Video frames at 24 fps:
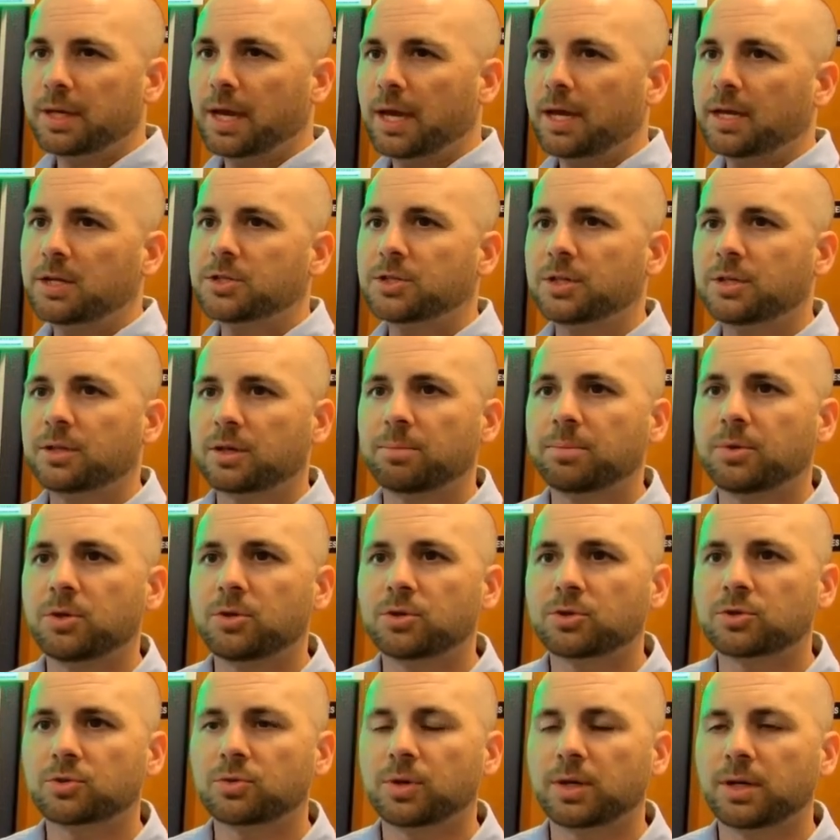engaged in the
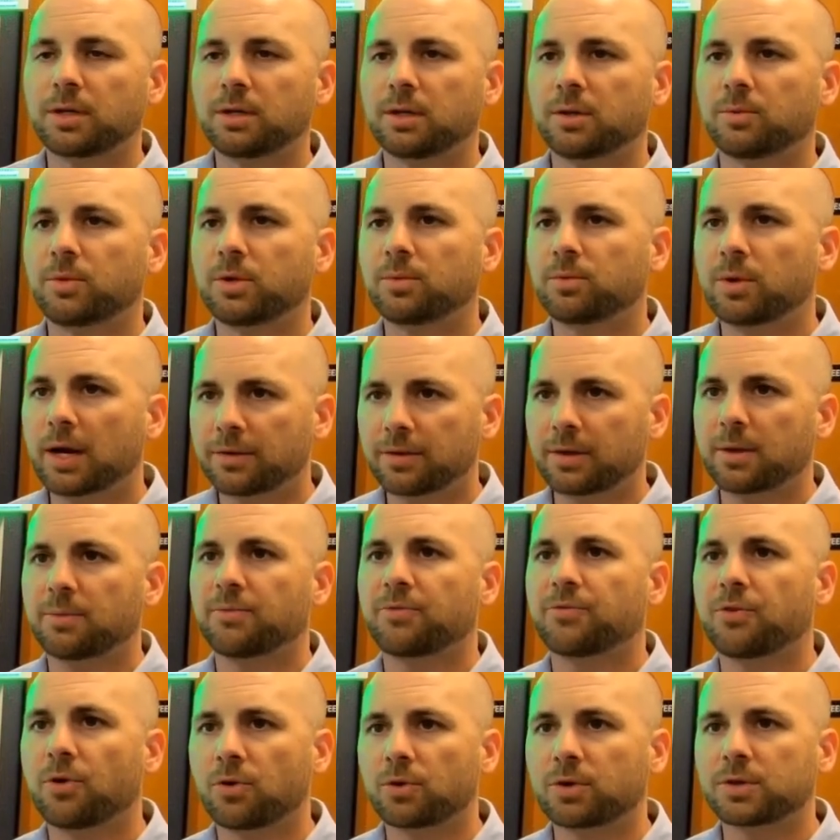computer screen, and we'd rather
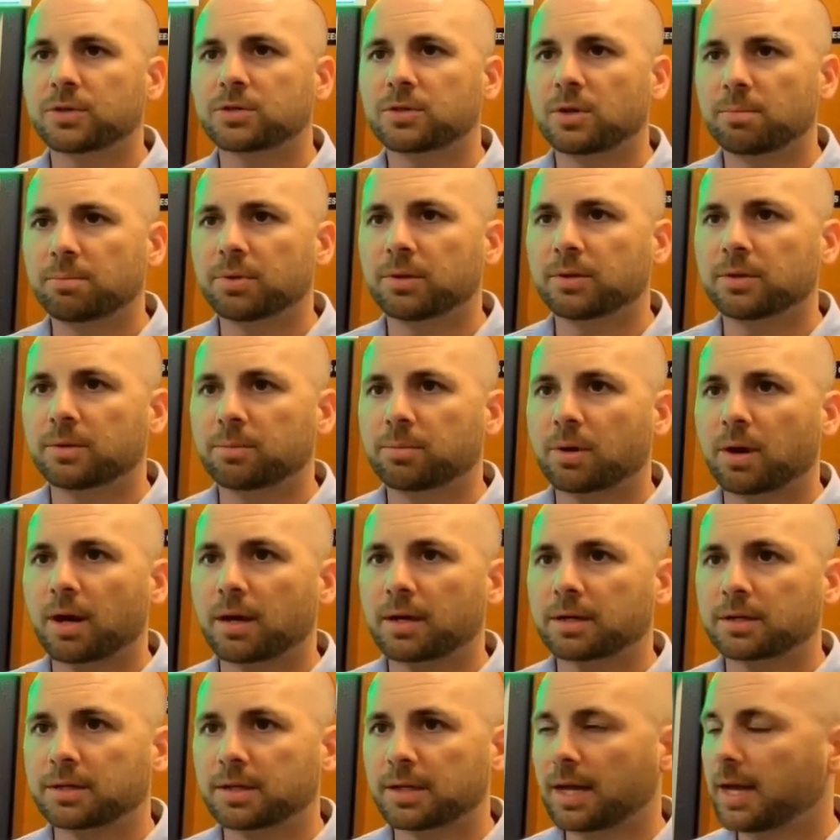them focus on building the
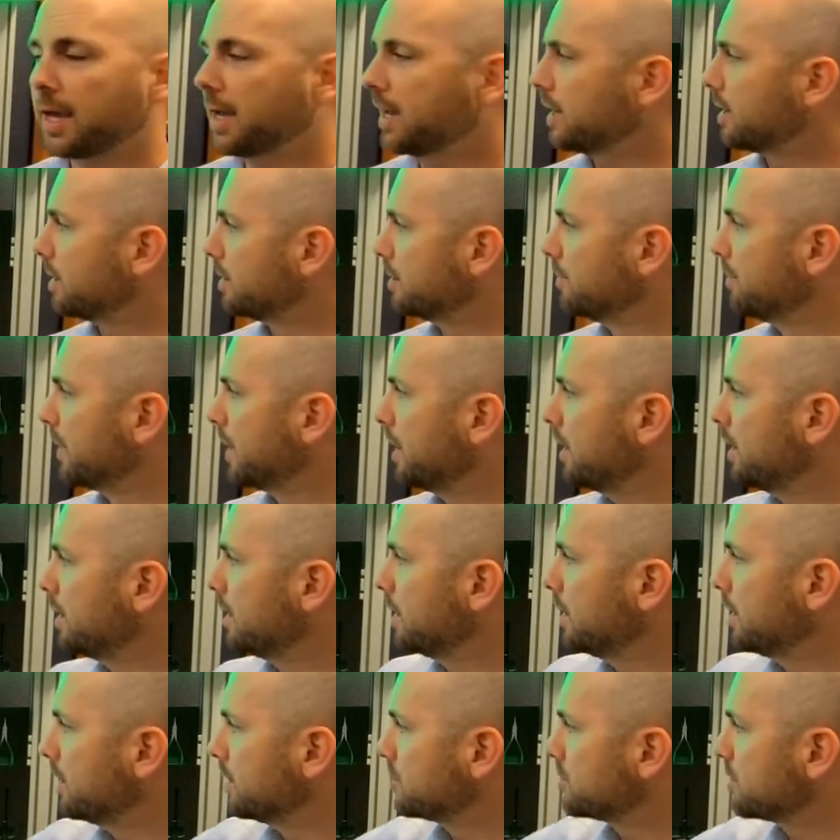product in hand.
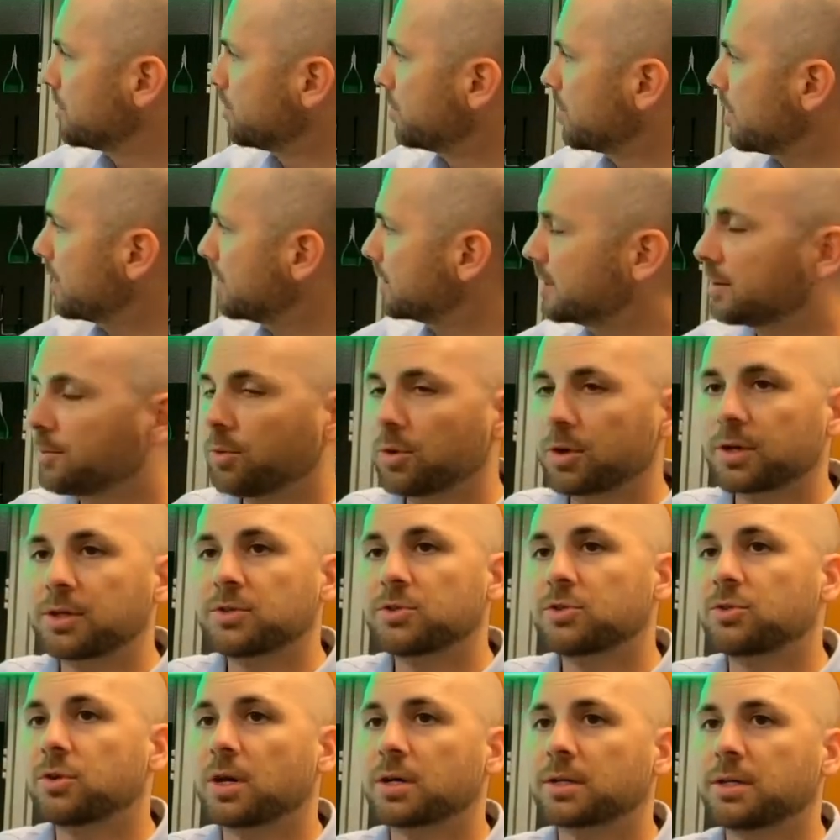So the product that we're
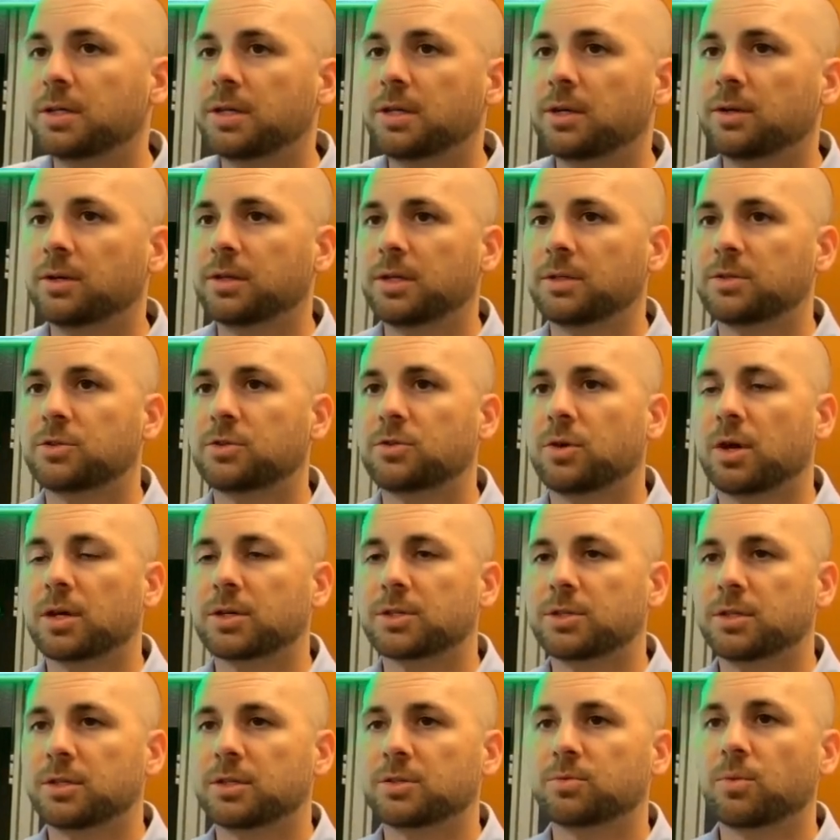constructing here in the
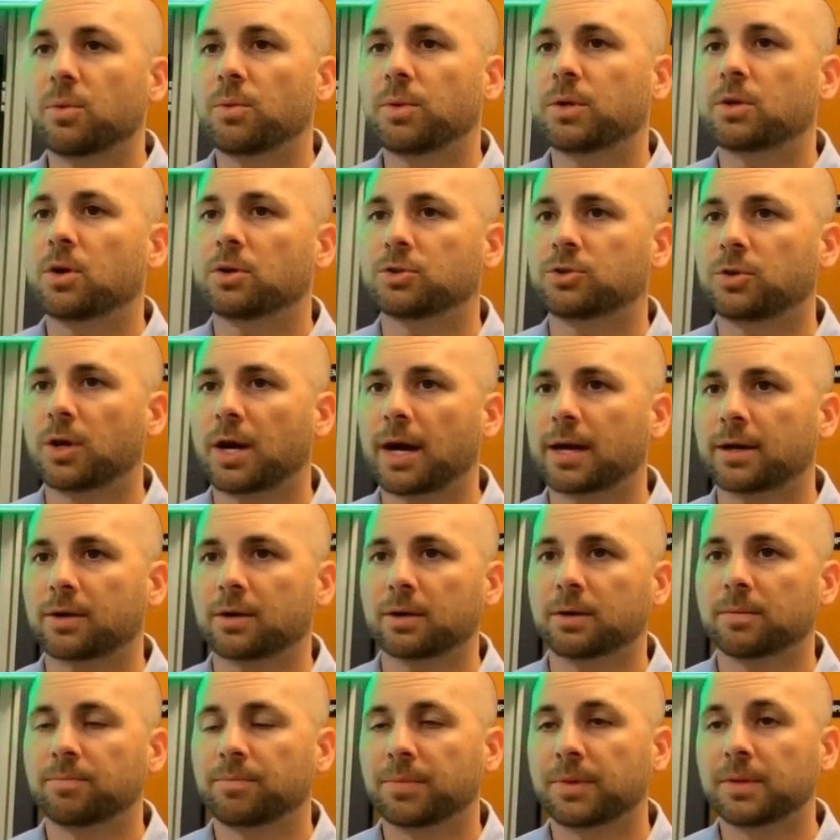instruction is what we call
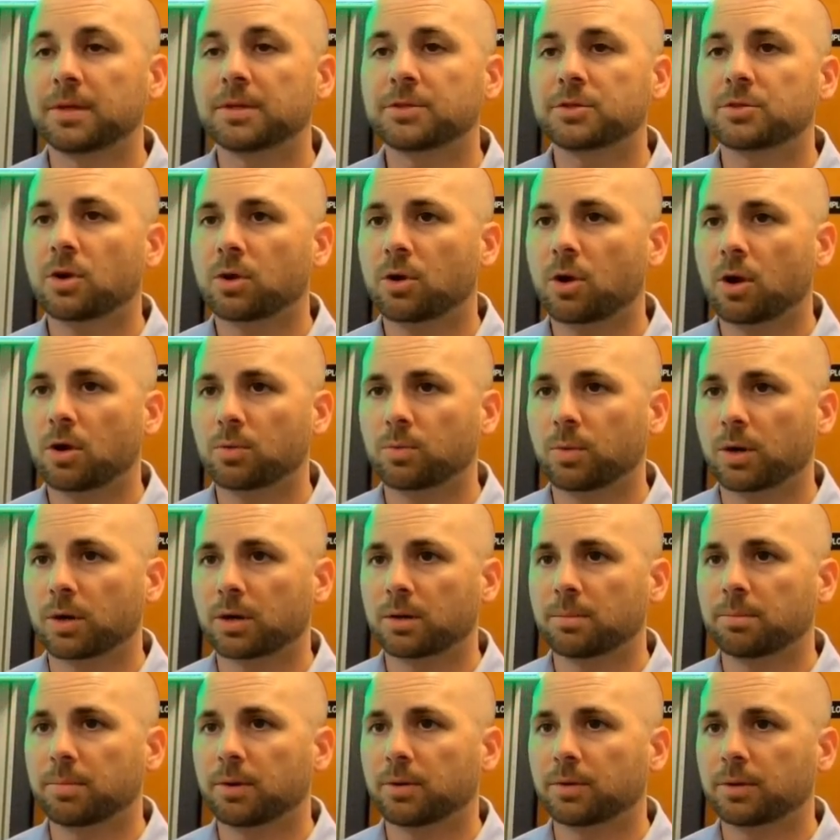Tracker, and this is our hardware
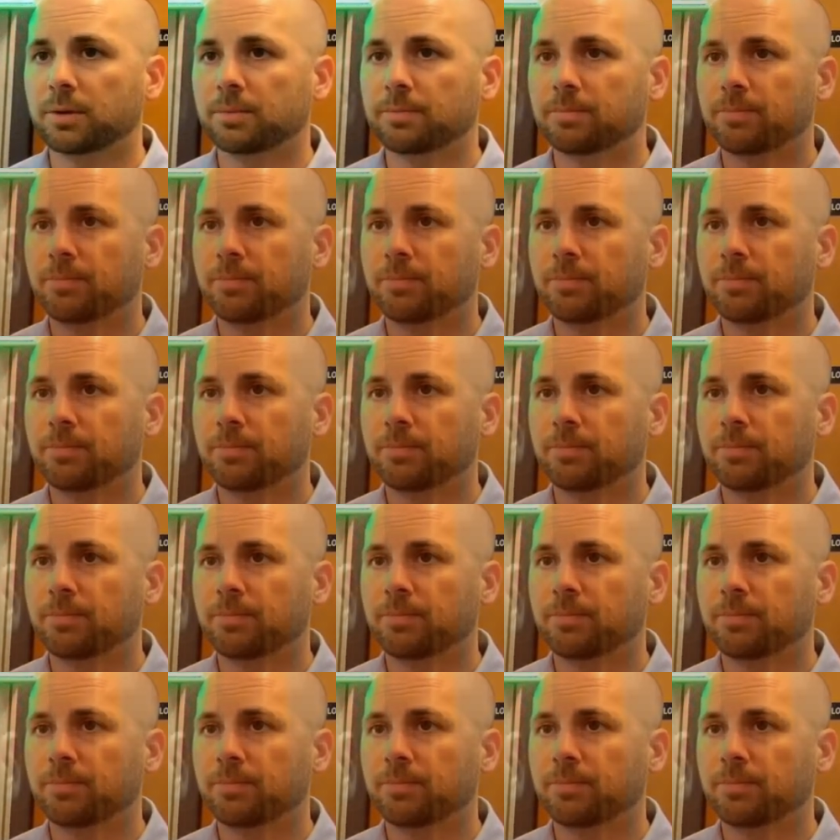component.